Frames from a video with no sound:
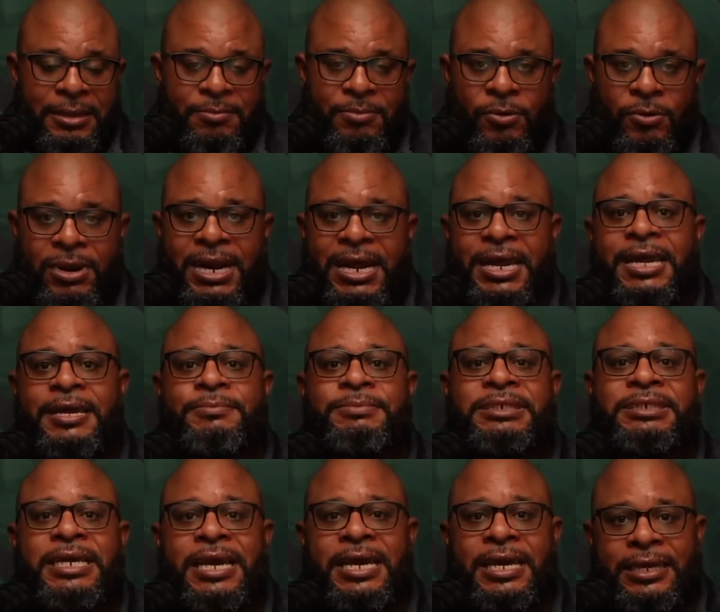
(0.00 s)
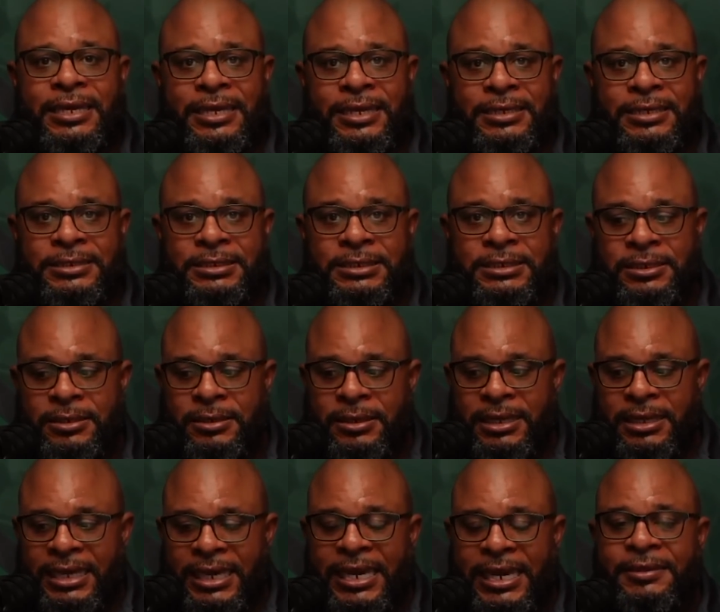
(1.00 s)
But what I am saying is
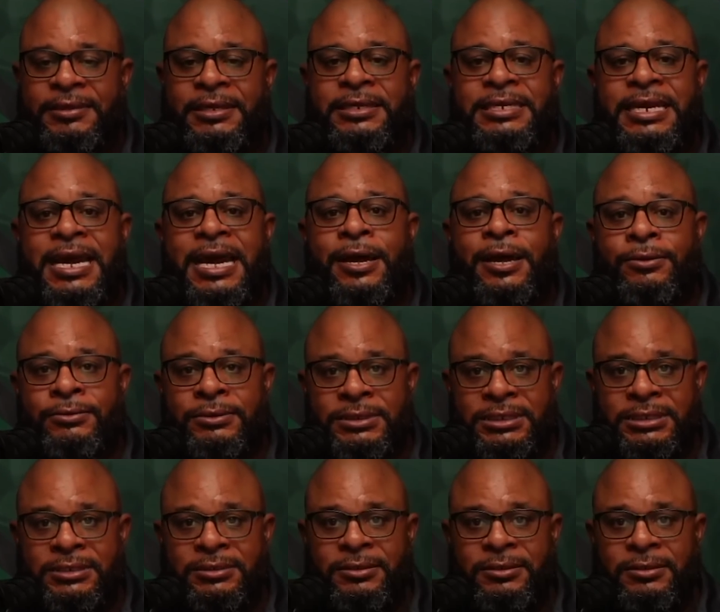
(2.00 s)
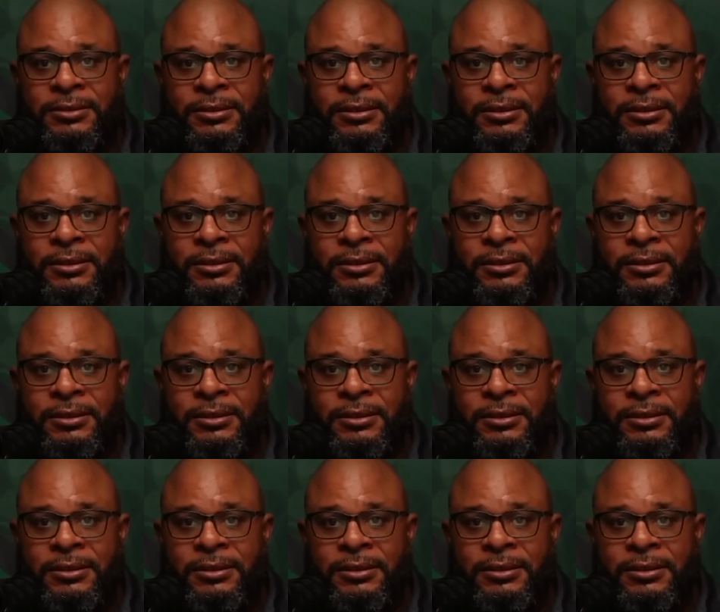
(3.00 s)
Ethan Downs